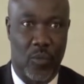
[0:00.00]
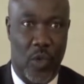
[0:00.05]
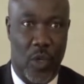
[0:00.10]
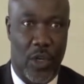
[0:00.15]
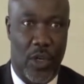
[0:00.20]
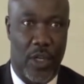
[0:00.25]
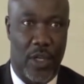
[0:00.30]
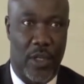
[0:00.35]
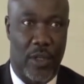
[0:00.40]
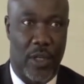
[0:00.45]

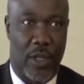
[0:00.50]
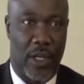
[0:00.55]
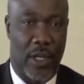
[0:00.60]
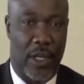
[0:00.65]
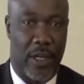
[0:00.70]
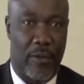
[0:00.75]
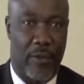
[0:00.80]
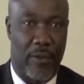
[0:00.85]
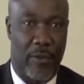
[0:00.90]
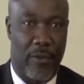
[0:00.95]

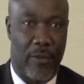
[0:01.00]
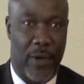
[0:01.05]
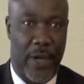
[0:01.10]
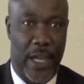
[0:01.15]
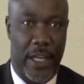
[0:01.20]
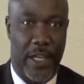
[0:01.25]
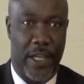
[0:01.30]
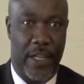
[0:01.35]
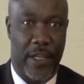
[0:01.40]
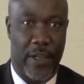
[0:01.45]
on
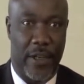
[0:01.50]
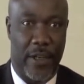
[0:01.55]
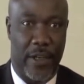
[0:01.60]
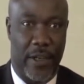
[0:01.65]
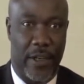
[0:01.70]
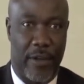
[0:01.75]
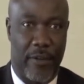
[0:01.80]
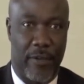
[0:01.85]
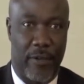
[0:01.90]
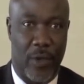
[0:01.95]
fighting
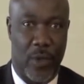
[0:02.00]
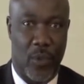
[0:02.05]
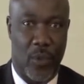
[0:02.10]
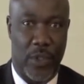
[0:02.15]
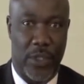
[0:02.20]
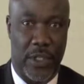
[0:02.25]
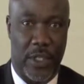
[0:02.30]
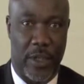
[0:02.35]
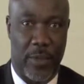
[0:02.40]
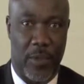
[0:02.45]
fraud,
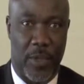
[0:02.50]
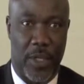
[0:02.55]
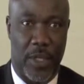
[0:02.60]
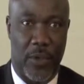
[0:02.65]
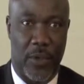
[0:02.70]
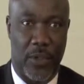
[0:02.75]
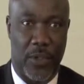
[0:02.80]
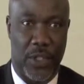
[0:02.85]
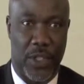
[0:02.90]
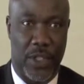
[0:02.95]
waste, and
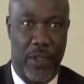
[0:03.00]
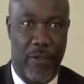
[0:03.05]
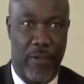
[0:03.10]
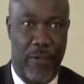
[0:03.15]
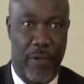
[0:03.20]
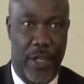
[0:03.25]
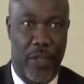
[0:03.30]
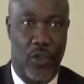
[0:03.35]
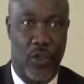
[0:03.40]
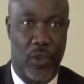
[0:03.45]
abuse in the
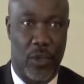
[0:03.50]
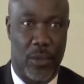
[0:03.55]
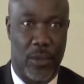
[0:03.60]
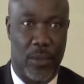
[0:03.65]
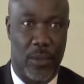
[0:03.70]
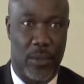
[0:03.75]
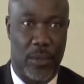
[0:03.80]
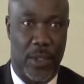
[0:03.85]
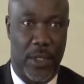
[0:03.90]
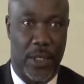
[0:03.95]
federal
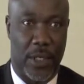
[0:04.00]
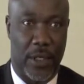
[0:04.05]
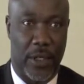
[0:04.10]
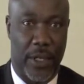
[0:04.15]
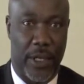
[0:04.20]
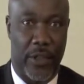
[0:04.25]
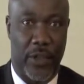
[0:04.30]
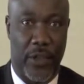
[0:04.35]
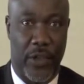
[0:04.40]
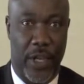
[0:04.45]

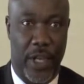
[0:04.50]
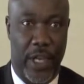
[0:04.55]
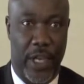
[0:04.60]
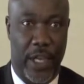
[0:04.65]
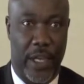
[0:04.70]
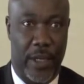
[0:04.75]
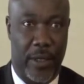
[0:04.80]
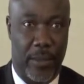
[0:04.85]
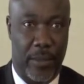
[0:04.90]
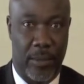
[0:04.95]

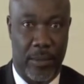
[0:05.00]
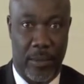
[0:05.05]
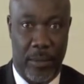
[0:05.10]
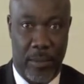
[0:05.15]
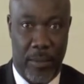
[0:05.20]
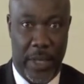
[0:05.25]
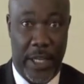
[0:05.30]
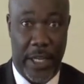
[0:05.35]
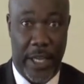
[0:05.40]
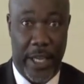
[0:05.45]
healthcare
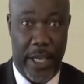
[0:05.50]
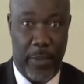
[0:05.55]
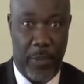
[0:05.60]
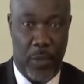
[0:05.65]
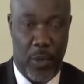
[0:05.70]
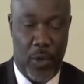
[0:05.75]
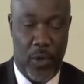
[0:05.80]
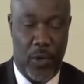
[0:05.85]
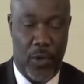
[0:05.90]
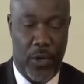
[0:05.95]
Medicare
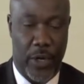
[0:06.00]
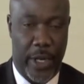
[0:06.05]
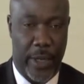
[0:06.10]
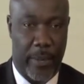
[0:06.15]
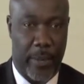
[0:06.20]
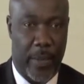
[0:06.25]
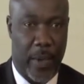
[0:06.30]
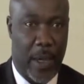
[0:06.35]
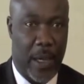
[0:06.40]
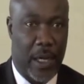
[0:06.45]

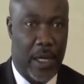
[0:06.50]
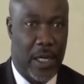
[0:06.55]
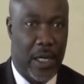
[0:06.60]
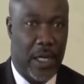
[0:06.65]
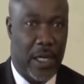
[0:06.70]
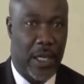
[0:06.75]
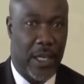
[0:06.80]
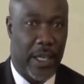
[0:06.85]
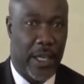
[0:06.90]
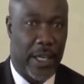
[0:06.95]
program.
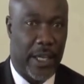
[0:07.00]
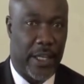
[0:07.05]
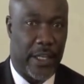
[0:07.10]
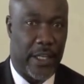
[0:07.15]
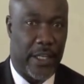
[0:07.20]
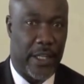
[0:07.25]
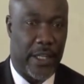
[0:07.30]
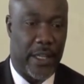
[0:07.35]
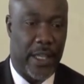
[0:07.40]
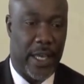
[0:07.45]
And
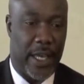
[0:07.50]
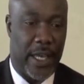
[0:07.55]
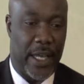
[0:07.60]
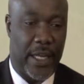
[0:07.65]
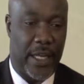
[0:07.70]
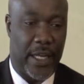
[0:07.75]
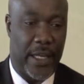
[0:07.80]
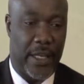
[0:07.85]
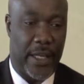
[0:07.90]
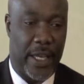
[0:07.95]

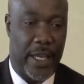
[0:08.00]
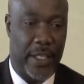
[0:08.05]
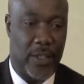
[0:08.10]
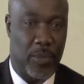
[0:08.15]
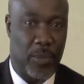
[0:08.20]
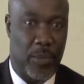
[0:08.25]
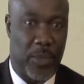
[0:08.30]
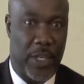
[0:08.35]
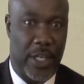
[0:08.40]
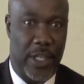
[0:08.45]
that has
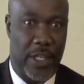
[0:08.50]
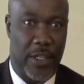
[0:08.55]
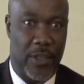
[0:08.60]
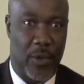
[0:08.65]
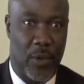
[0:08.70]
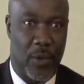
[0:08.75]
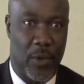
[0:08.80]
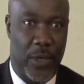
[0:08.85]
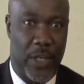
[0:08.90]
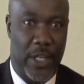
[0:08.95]

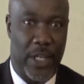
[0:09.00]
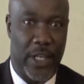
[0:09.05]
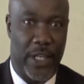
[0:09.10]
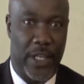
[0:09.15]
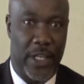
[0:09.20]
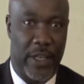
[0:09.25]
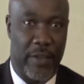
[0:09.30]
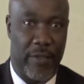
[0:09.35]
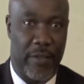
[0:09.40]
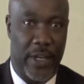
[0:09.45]
been
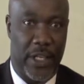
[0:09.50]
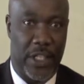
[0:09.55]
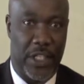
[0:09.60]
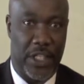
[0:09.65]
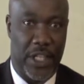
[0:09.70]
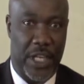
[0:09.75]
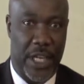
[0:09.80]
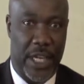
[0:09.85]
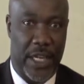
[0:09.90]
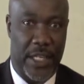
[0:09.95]
really a very
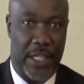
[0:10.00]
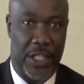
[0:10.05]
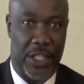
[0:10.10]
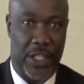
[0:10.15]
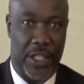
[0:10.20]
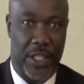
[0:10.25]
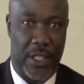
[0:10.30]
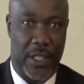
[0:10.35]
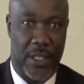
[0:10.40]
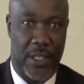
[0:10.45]

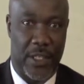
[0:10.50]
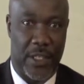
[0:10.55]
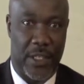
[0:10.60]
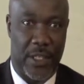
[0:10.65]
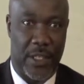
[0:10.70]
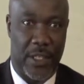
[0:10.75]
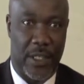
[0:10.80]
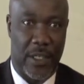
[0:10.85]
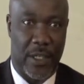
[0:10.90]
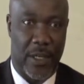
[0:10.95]
challenging
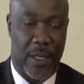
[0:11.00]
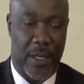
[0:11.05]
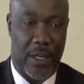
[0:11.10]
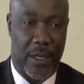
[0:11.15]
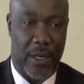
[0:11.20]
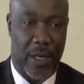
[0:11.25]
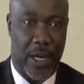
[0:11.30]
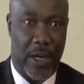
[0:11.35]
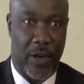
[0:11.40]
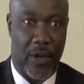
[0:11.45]

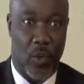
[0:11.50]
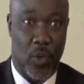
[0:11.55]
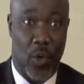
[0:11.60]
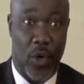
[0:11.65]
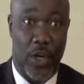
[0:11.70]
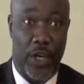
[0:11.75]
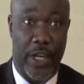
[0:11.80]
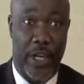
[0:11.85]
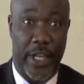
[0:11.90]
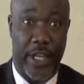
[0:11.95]
and
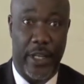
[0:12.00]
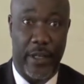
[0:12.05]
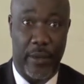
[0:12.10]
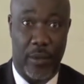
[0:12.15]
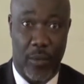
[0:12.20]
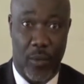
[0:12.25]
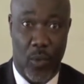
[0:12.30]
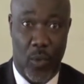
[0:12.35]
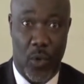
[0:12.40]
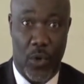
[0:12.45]
rewarding
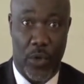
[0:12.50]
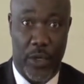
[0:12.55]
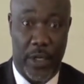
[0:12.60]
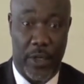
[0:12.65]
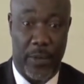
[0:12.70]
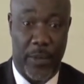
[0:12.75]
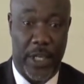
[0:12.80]
work